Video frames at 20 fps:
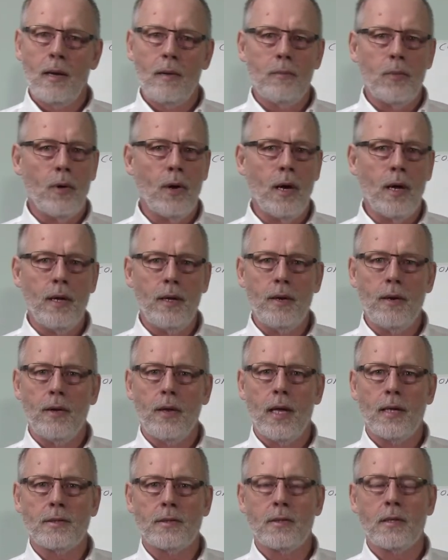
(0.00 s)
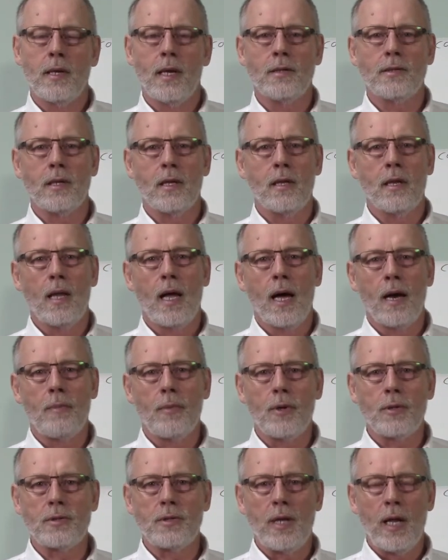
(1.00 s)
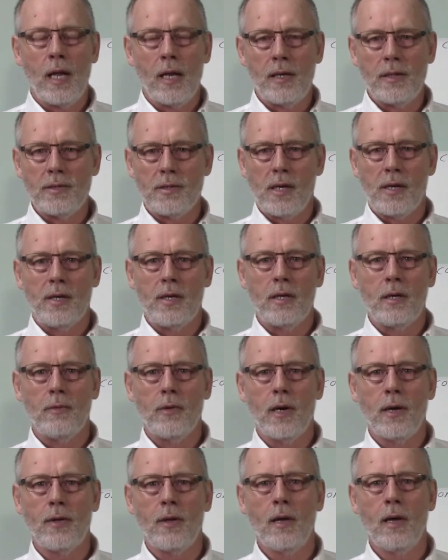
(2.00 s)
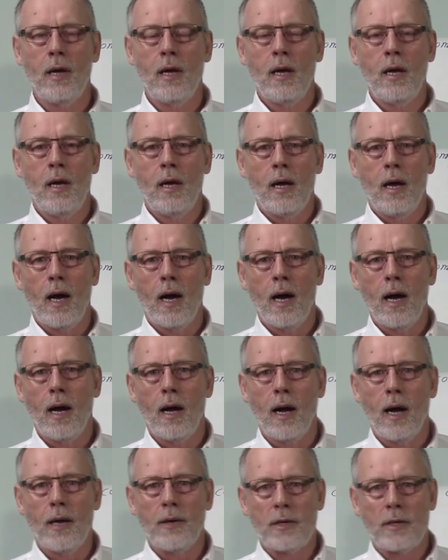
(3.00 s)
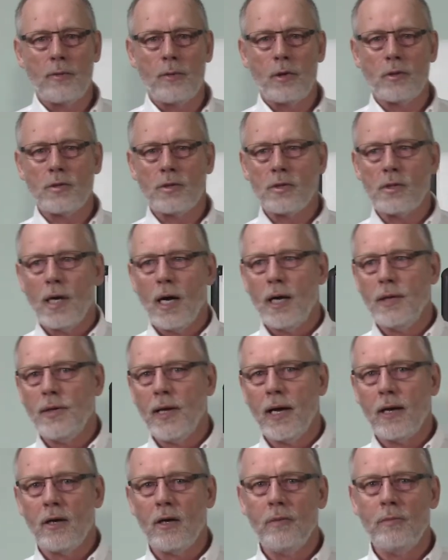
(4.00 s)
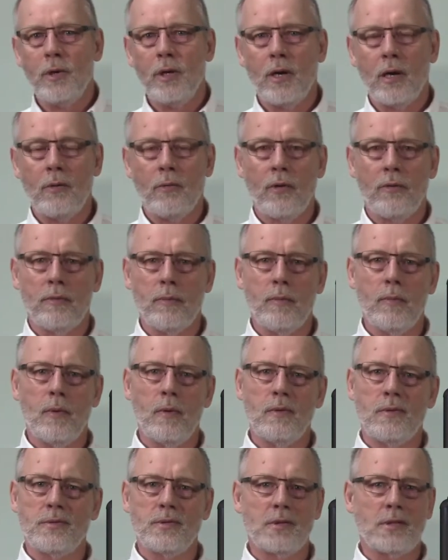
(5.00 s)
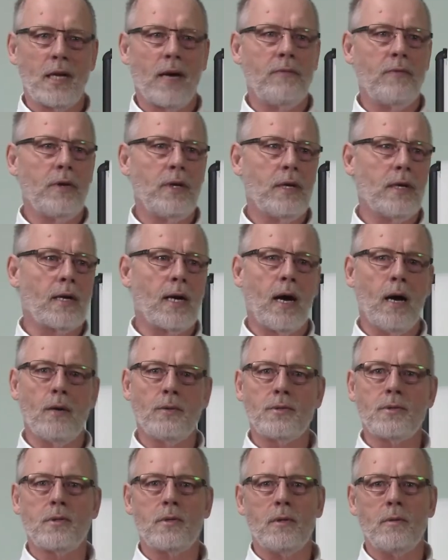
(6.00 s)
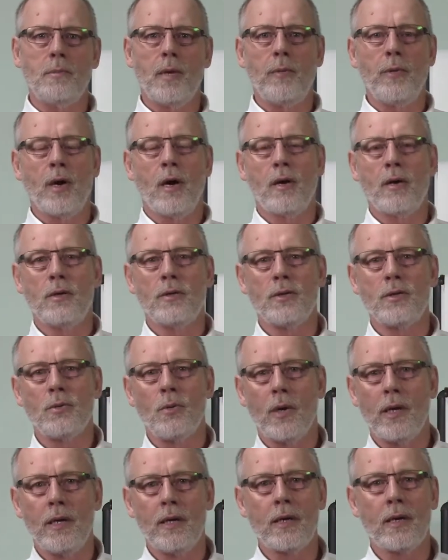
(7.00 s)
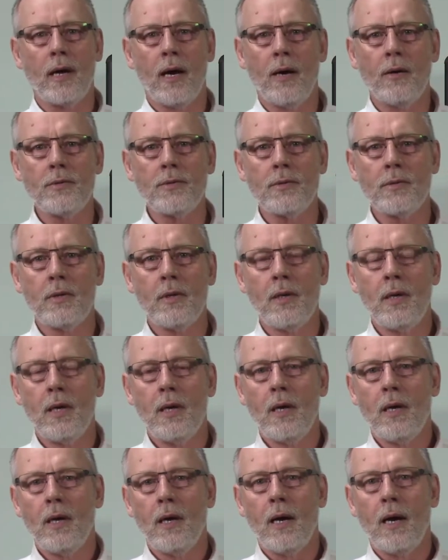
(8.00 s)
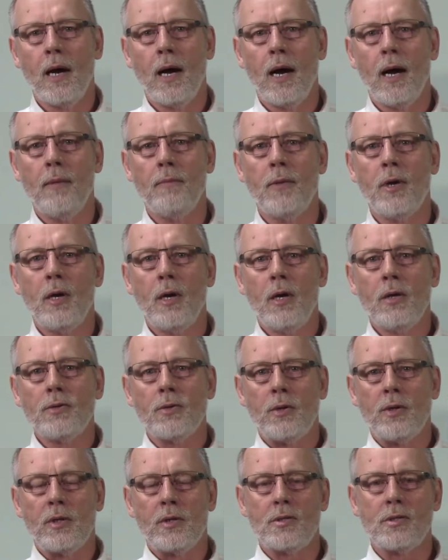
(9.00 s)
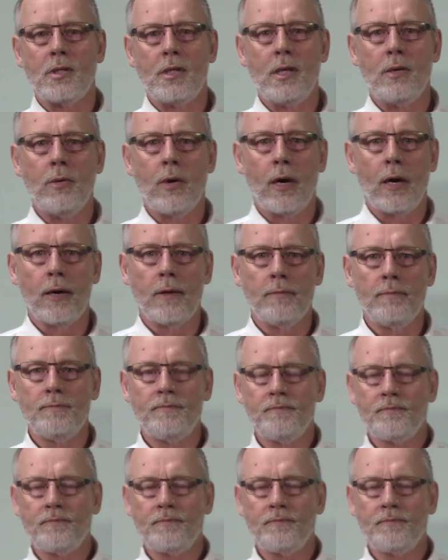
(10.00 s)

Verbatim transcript: Boy, you know that's that's a lot of personalities to deal with. Uh, on the commercial side, that could be anywhere from 70 accounts to maybe 120 accounts. Um, so you can see where